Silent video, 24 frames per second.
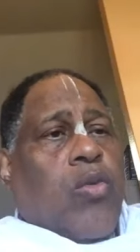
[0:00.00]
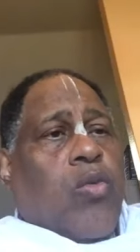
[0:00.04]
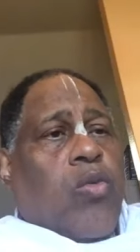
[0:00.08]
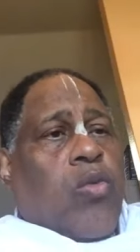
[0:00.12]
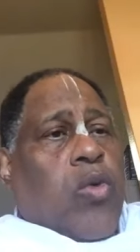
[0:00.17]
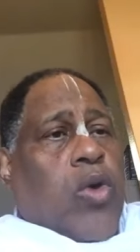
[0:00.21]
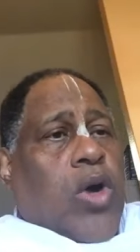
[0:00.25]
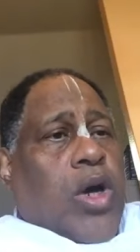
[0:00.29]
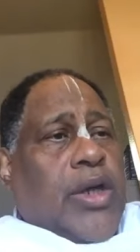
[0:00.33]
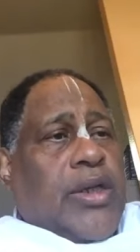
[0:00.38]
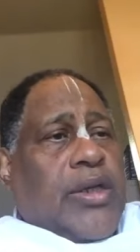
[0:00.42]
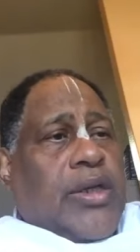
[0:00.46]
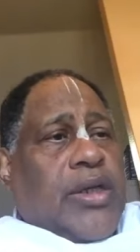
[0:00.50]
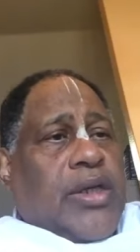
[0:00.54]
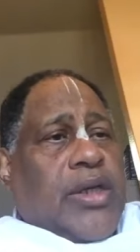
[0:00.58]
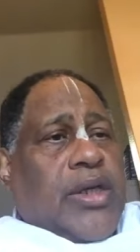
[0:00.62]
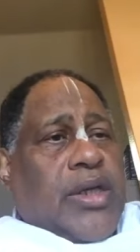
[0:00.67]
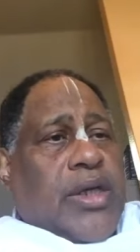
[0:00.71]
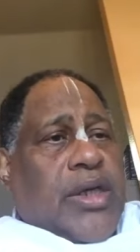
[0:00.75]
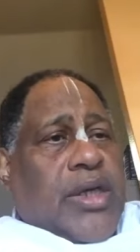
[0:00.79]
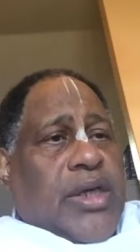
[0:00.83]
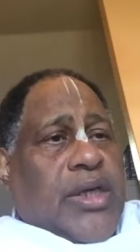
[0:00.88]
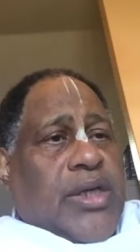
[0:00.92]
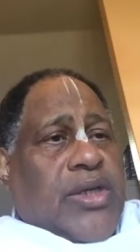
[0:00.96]
what
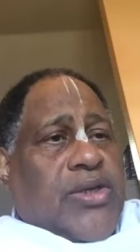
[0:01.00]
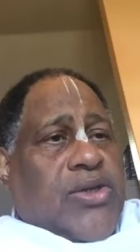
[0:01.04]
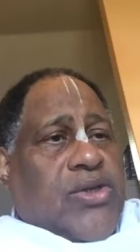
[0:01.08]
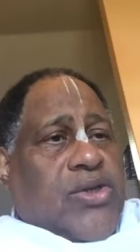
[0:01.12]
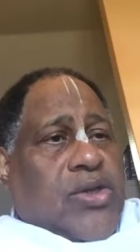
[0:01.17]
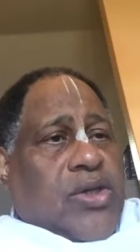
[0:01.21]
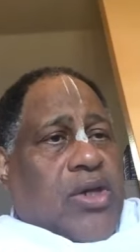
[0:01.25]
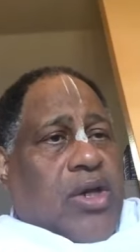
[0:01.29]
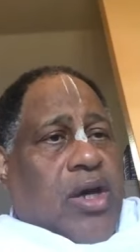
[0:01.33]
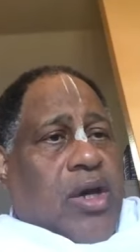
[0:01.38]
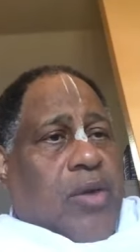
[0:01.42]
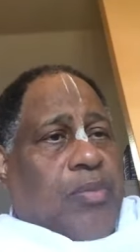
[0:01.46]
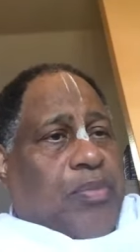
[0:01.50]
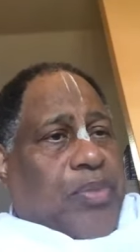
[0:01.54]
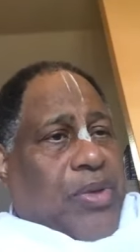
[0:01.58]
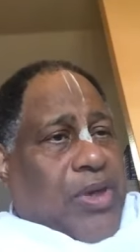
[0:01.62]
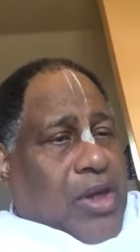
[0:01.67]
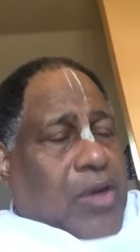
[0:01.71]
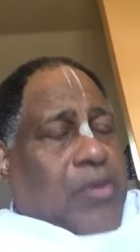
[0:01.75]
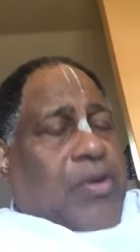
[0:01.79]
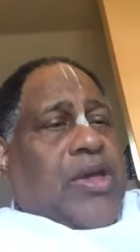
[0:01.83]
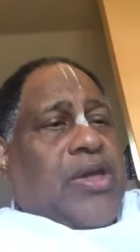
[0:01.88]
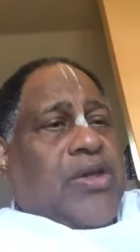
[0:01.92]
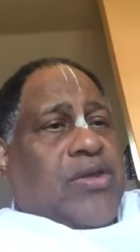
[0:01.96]
is
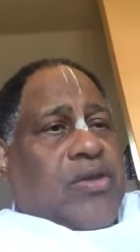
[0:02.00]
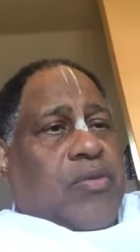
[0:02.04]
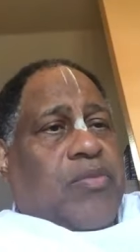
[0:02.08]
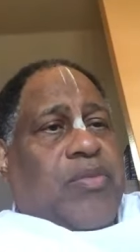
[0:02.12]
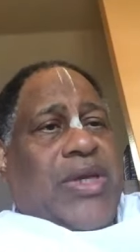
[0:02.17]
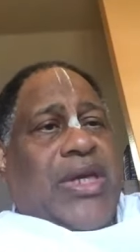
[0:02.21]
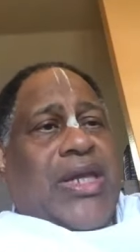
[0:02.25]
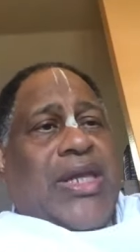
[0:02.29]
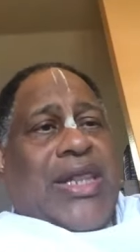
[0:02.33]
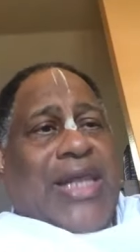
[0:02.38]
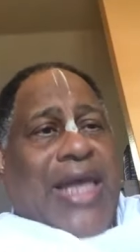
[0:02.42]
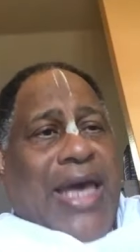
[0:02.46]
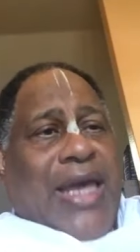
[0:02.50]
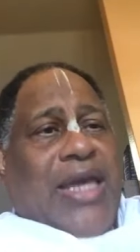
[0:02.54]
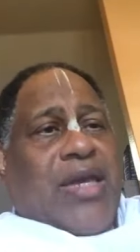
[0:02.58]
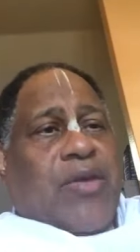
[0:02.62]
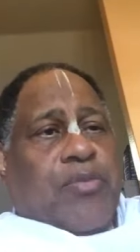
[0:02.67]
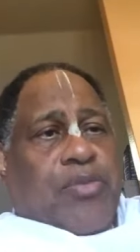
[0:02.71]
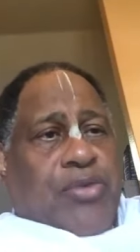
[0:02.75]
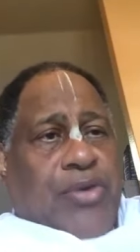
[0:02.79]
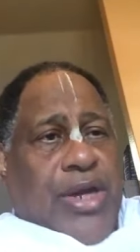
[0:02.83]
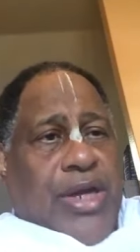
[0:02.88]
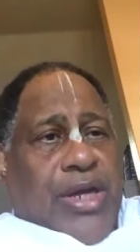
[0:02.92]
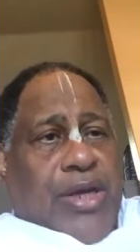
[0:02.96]
appearing to be
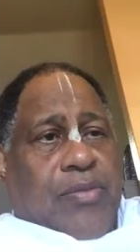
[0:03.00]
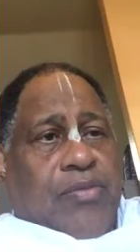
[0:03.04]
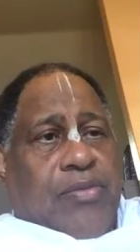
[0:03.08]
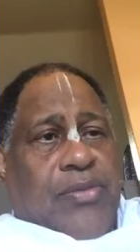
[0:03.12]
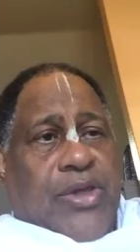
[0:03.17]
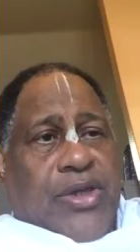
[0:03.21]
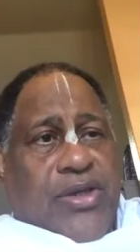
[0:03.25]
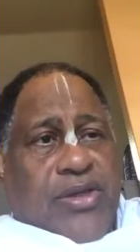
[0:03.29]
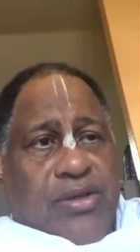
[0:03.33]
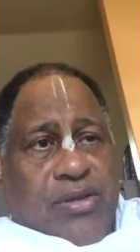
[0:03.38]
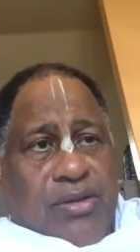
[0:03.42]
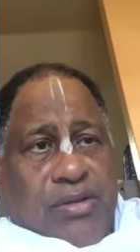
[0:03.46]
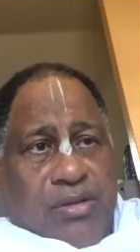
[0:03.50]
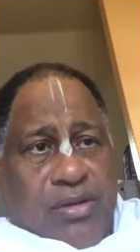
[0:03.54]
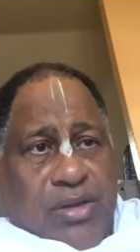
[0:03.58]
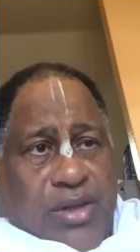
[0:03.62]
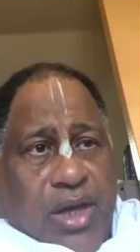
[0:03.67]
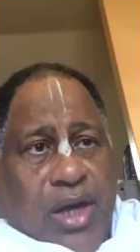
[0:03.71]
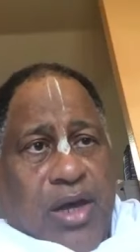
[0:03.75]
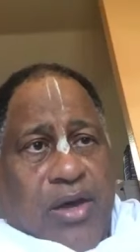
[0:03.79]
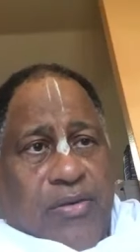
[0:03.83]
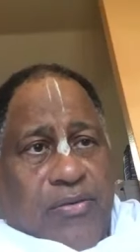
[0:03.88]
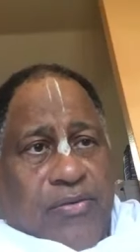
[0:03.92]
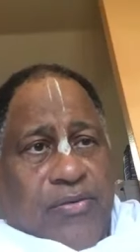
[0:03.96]
like prema, this
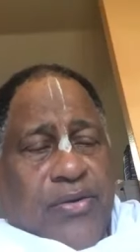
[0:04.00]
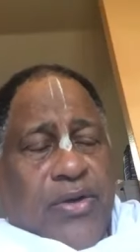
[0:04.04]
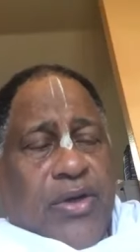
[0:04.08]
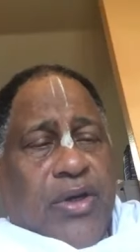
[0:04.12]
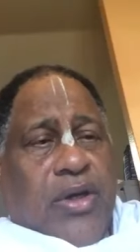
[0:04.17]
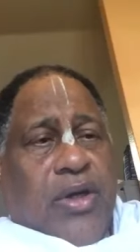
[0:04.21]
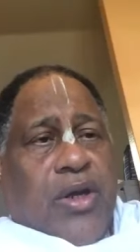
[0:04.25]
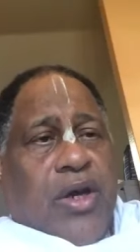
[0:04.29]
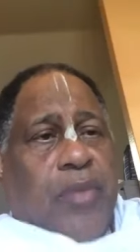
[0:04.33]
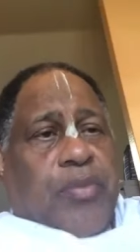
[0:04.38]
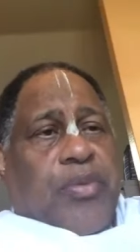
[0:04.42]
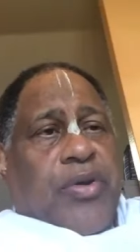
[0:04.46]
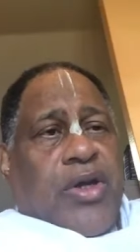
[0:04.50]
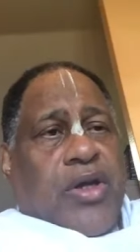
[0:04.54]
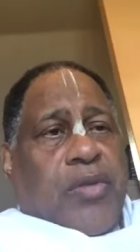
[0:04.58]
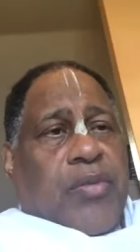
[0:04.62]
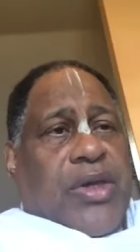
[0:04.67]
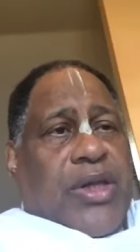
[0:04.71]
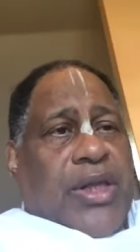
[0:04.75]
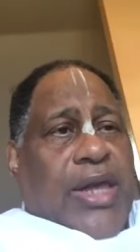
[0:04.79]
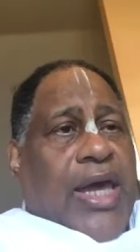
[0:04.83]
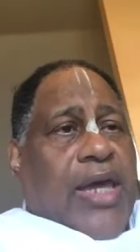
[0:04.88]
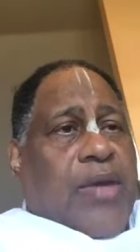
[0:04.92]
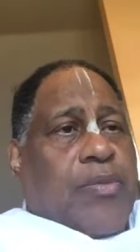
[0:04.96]
love, appearing
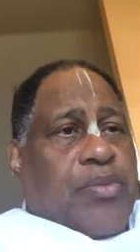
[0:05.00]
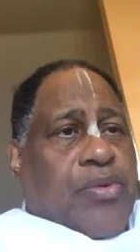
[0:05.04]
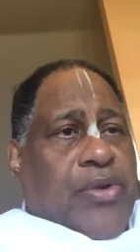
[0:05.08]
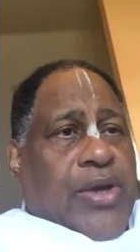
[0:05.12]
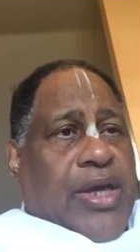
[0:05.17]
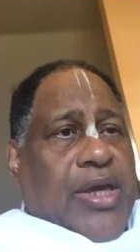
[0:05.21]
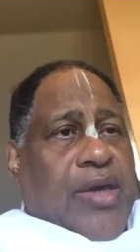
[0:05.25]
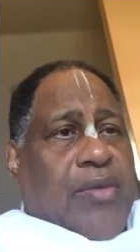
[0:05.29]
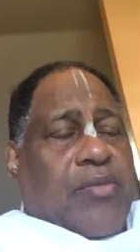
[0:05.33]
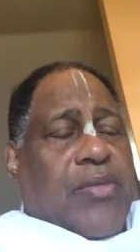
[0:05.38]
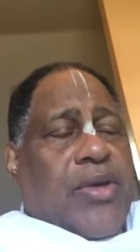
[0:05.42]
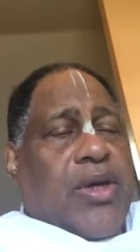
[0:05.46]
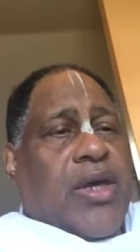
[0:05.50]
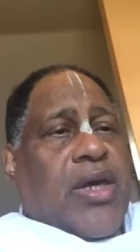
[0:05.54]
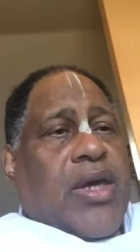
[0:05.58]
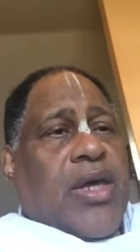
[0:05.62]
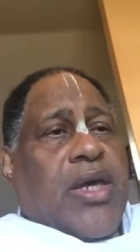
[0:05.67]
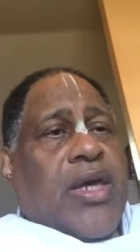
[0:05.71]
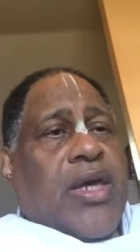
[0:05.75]
to be like prema,